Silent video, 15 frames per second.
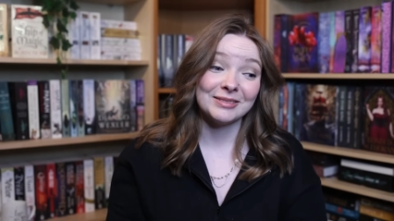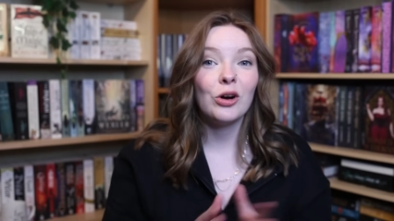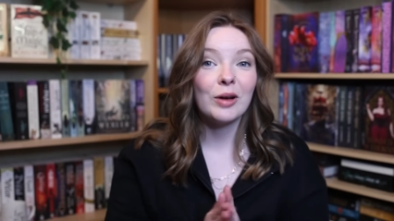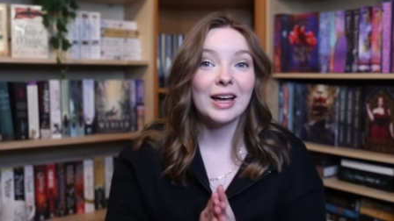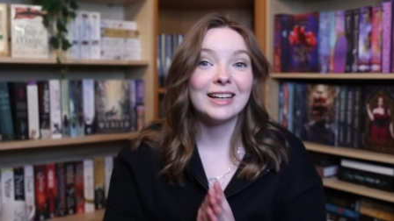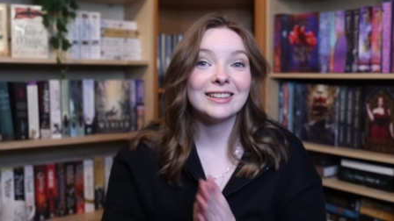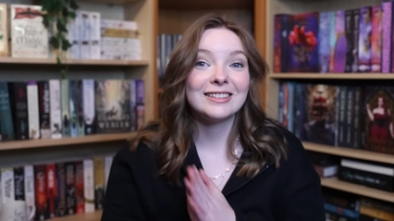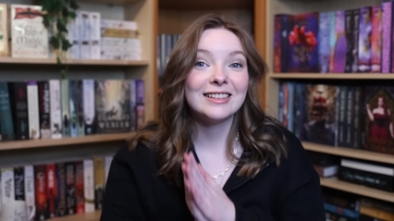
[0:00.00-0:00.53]

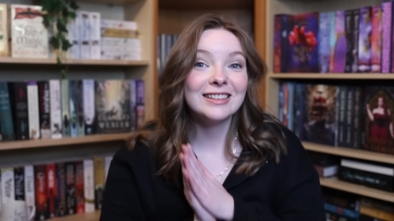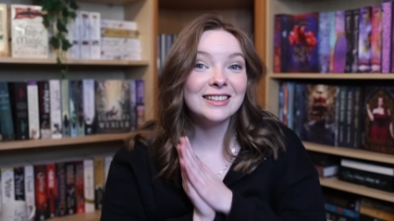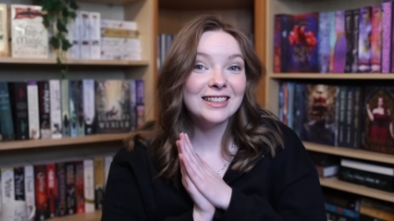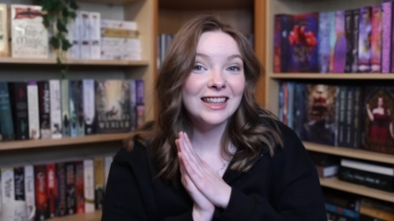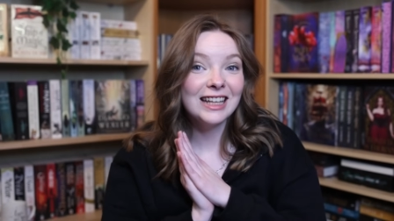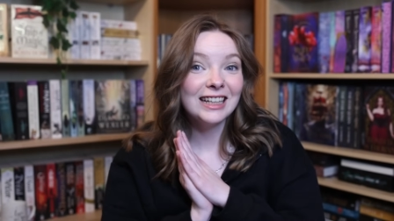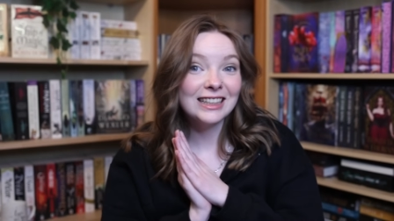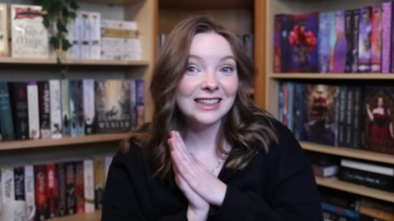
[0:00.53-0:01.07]
Okay, since
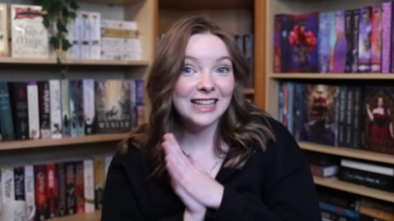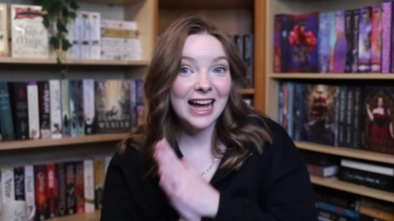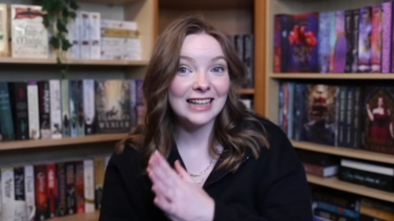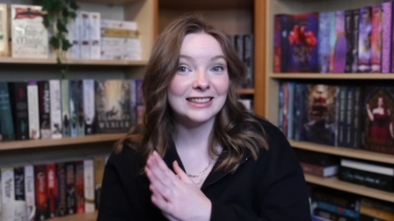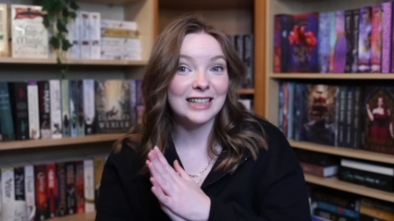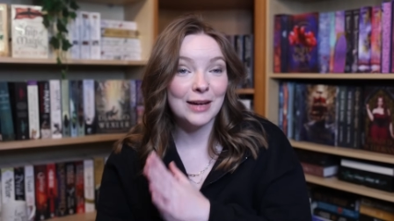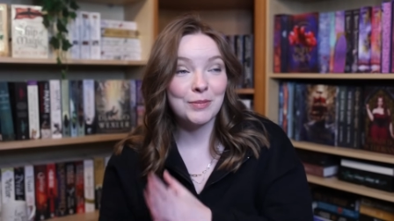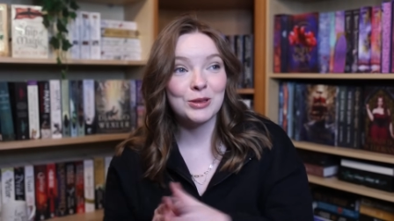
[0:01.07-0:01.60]
the
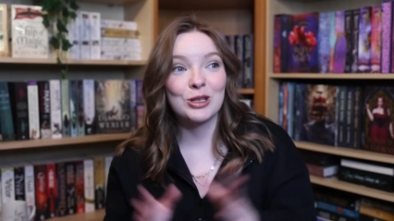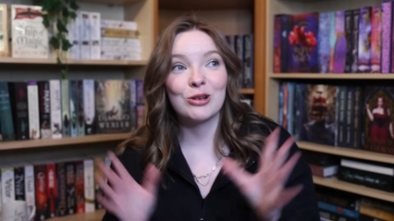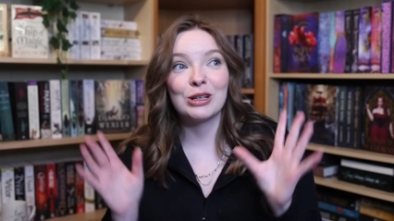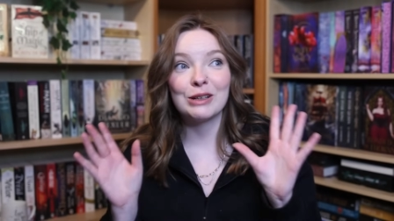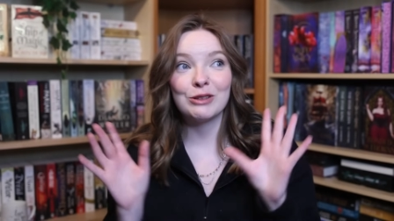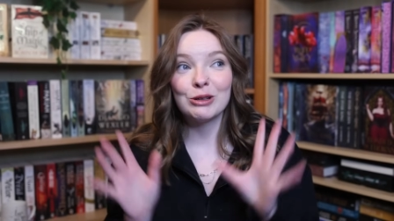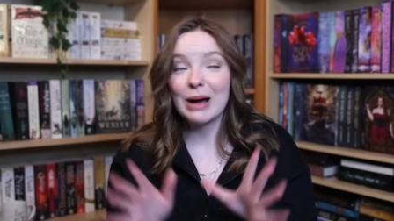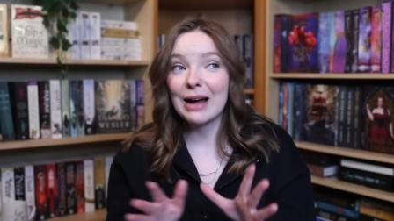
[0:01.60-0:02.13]
last episode,
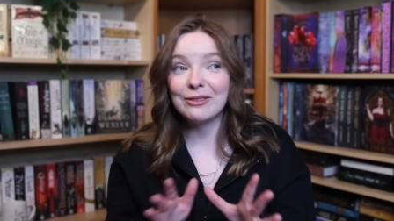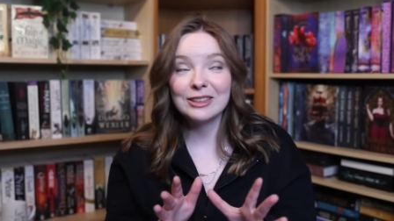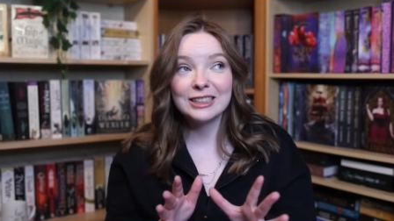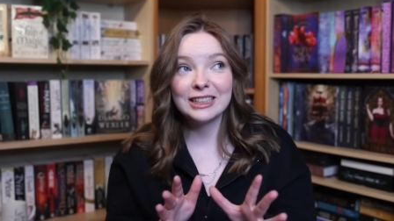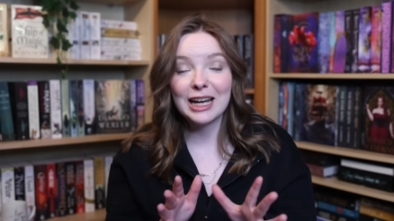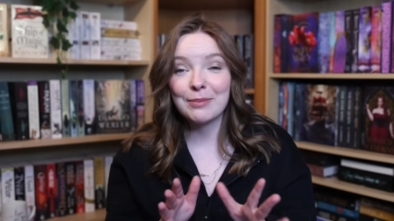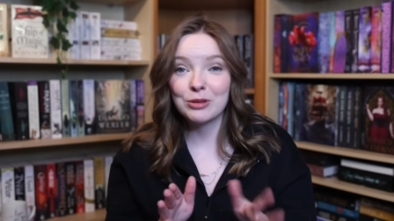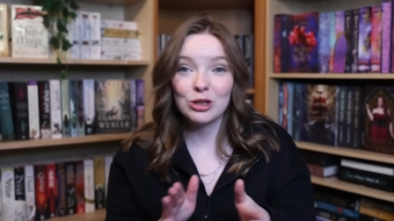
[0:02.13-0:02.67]
if you haven't
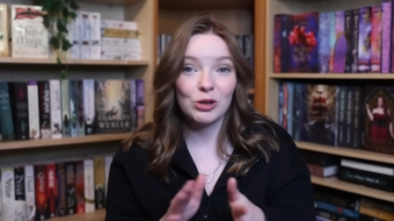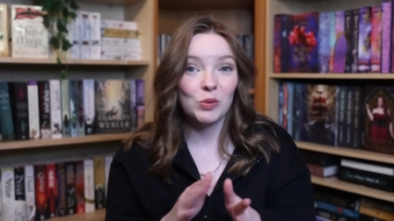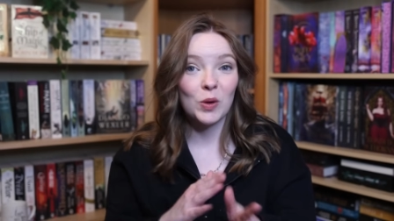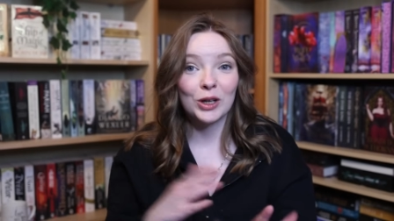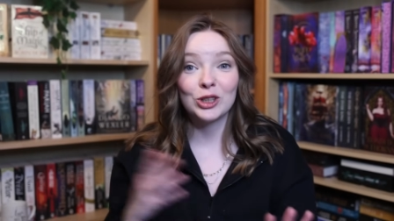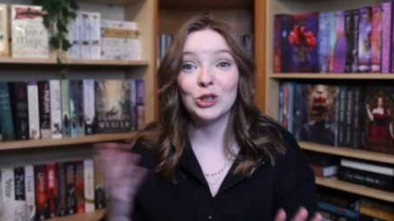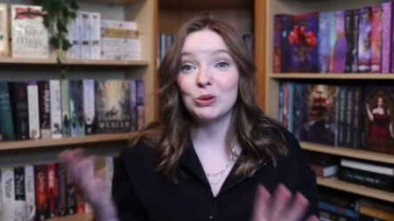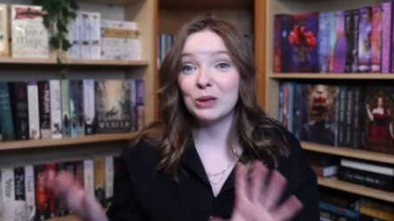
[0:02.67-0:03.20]
seen episode
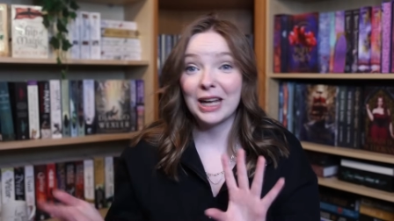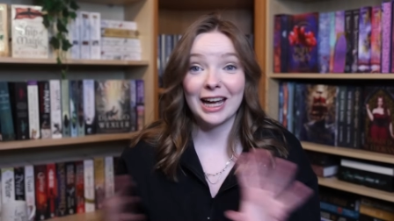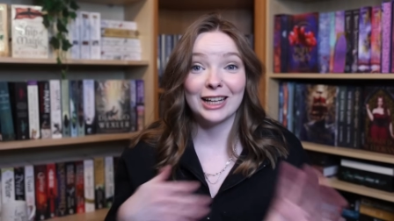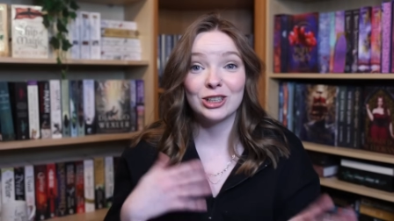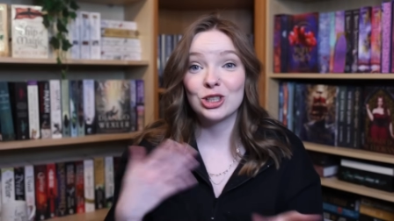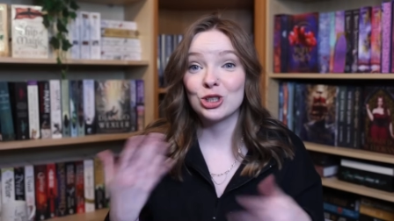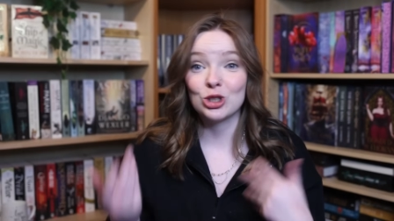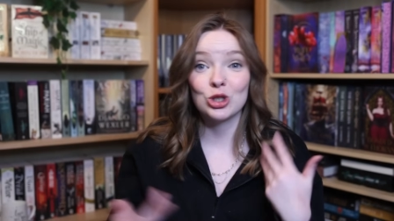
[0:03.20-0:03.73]
one, you
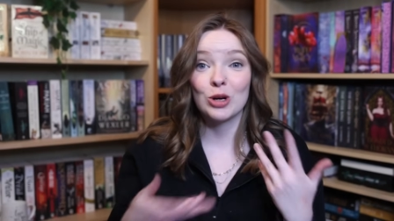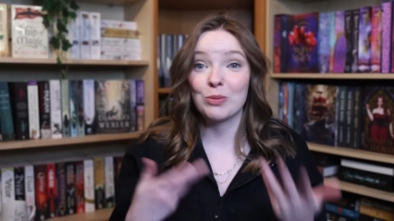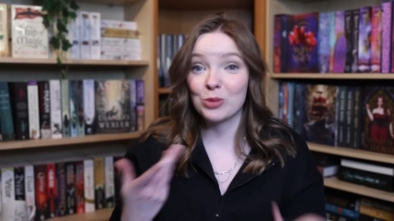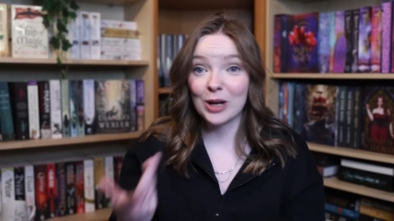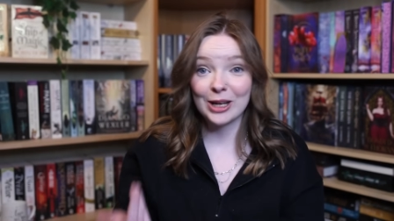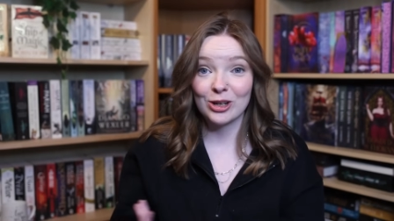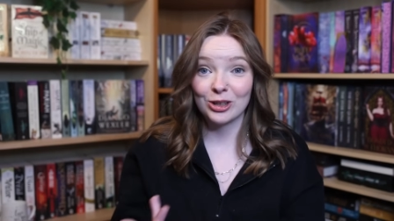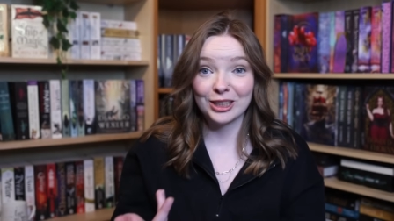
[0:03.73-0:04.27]
can just jump
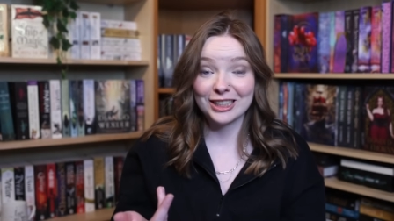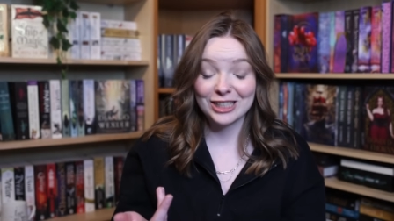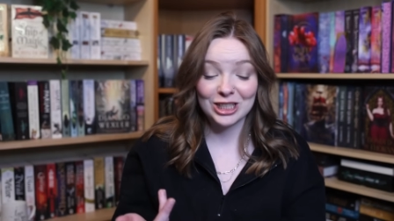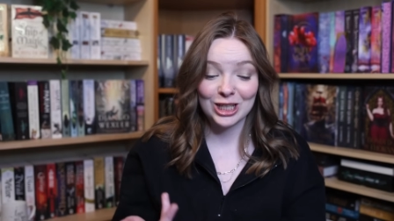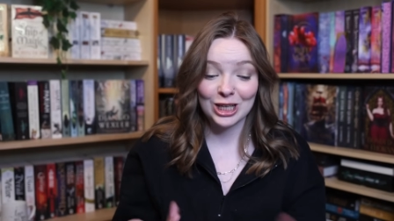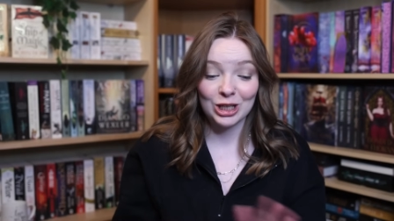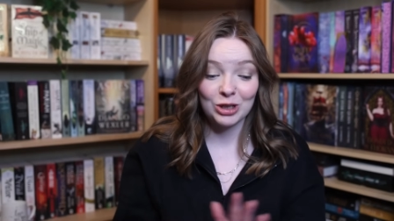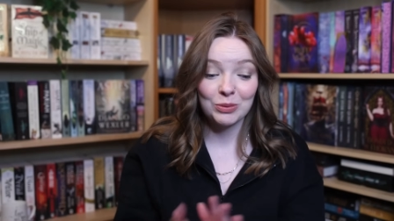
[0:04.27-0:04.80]
right on into
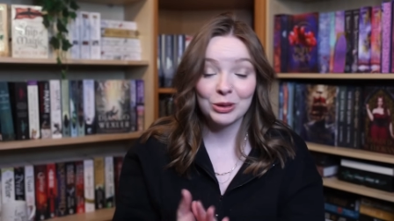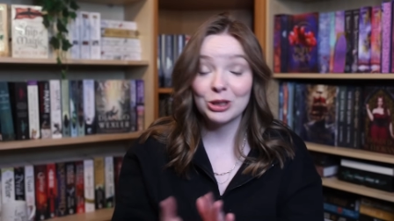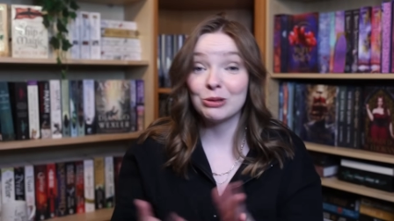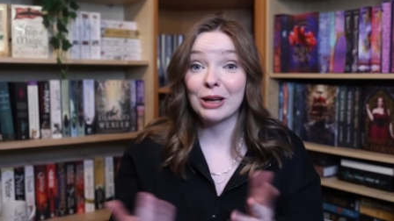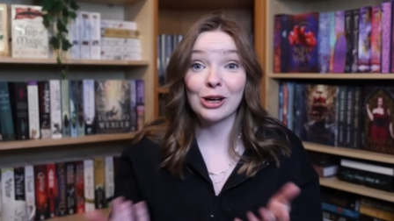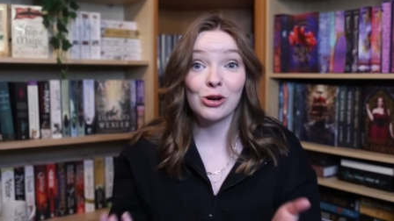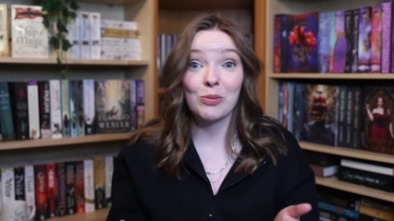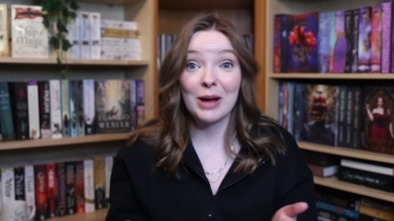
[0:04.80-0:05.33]
here, but you
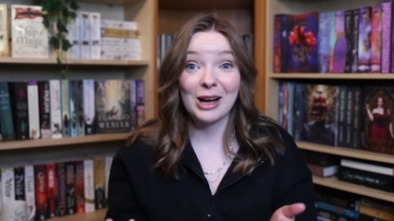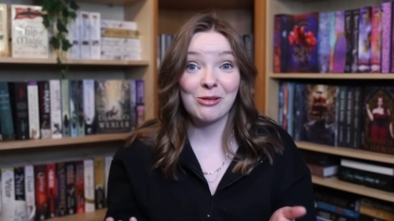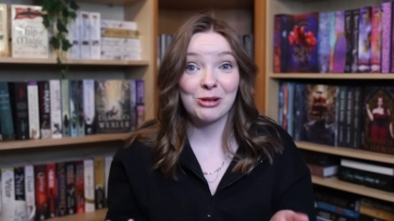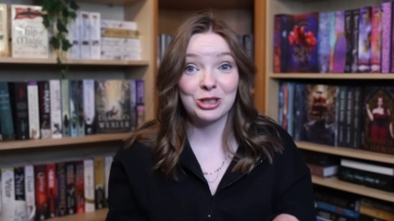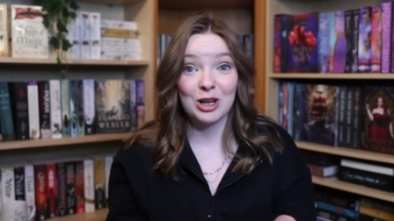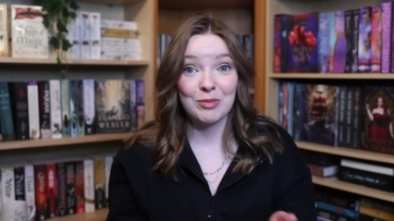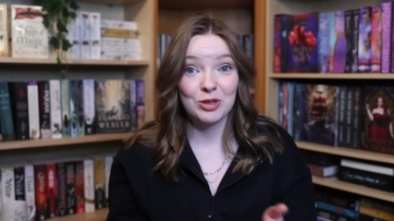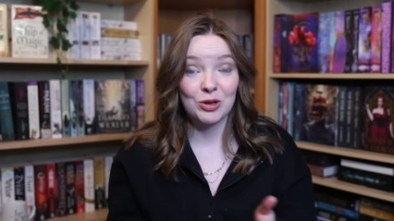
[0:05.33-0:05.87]
can go back and
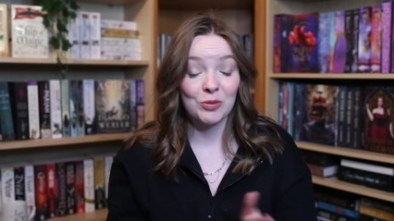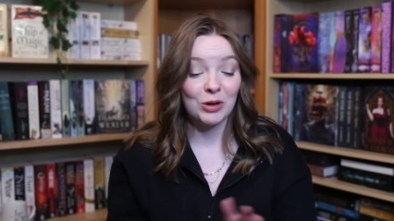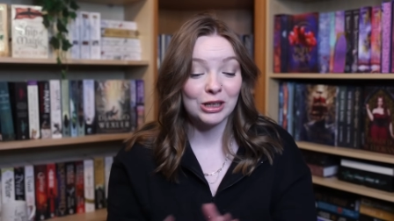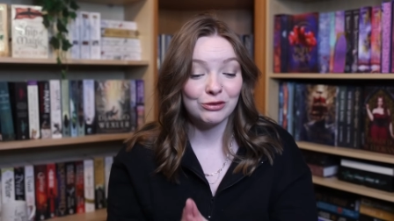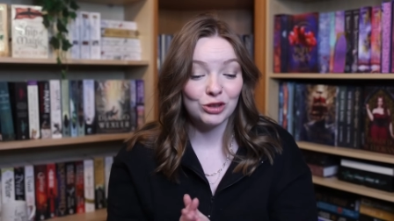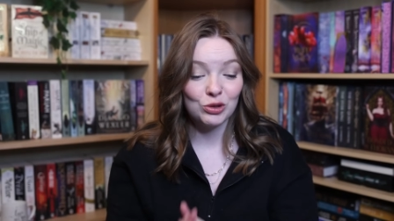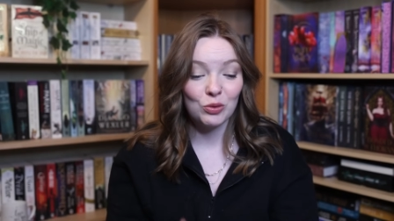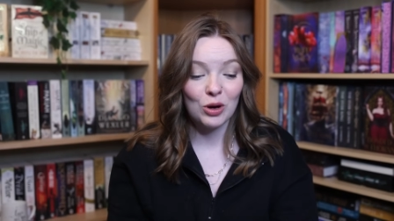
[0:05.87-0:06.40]
watch episode one
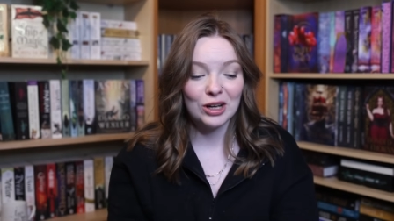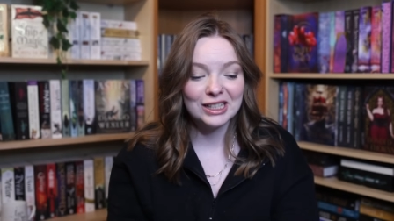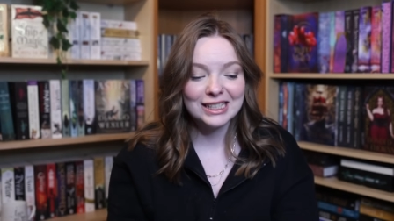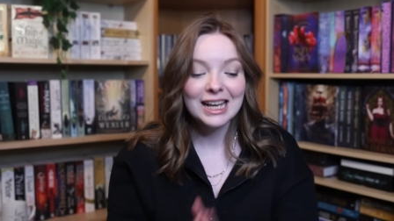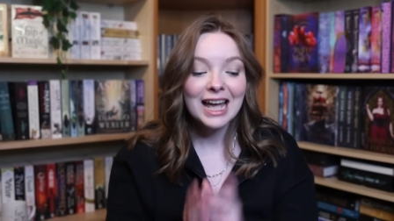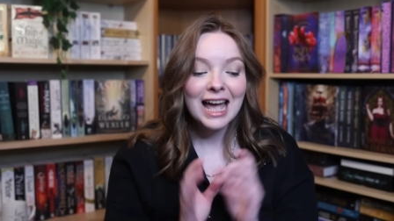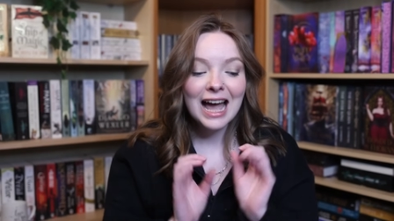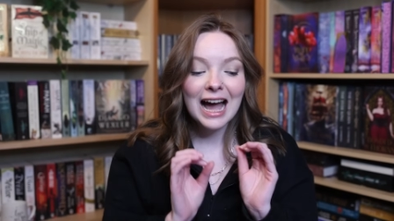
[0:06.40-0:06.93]
if you want.